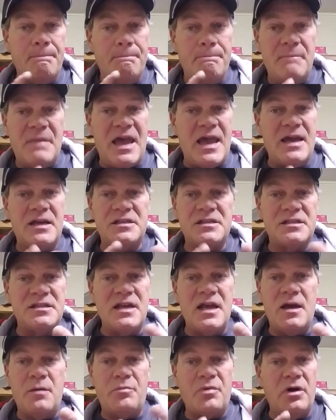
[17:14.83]
Mac,
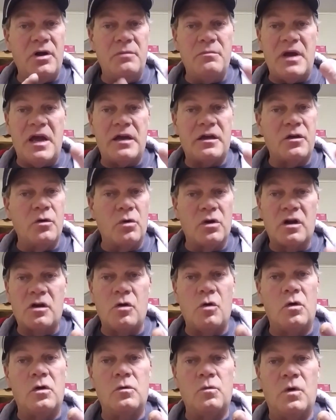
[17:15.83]
Snap-on, Matco, or
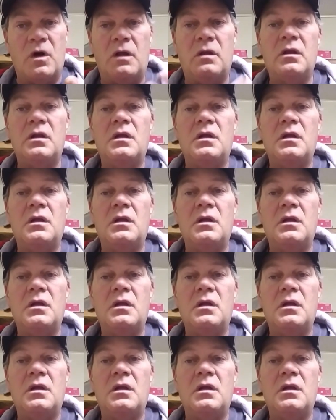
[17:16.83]
Cornwell.